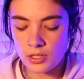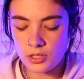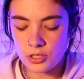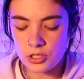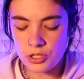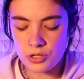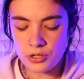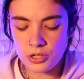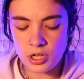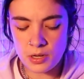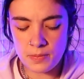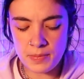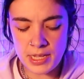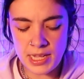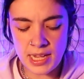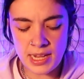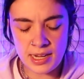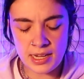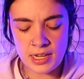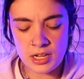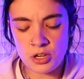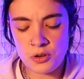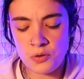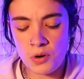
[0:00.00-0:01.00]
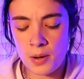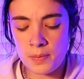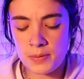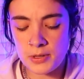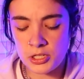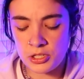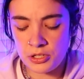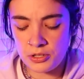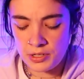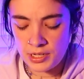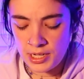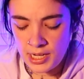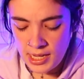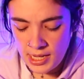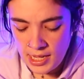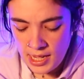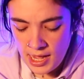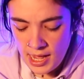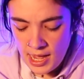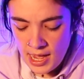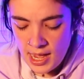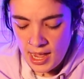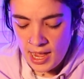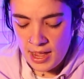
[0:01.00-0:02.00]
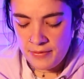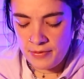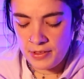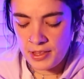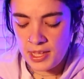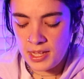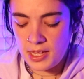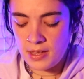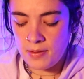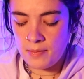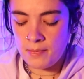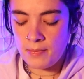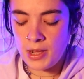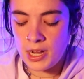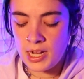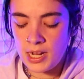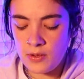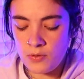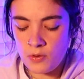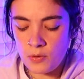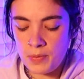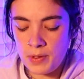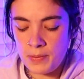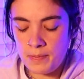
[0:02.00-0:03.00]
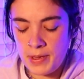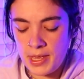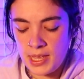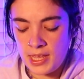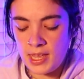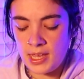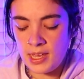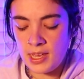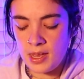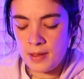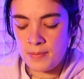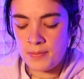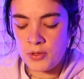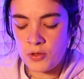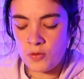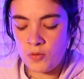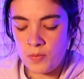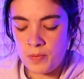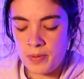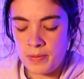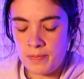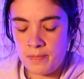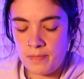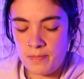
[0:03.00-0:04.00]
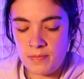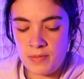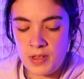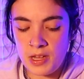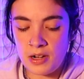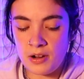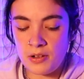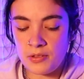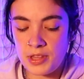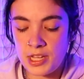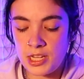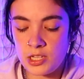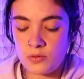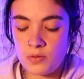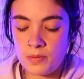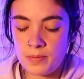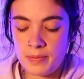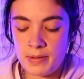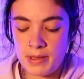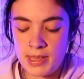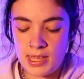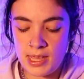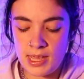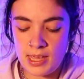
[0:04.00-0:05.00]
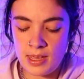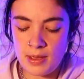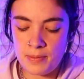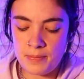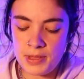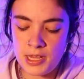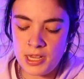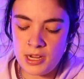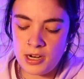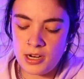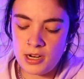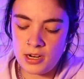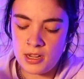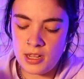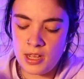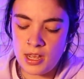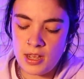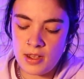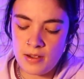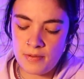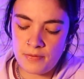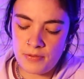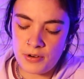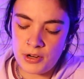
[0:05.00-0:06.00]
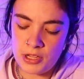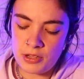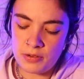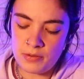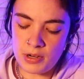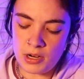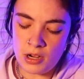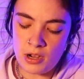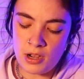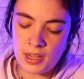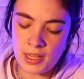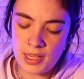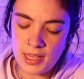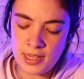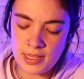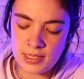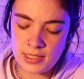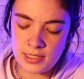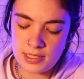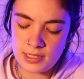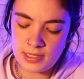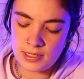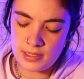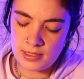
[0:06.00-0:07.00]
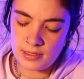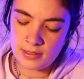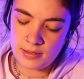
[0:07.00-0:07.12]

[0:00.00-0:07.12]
So you could be getting a new opportunity. I feel like money will be picking up. You will be, things will be picking up here for you in August.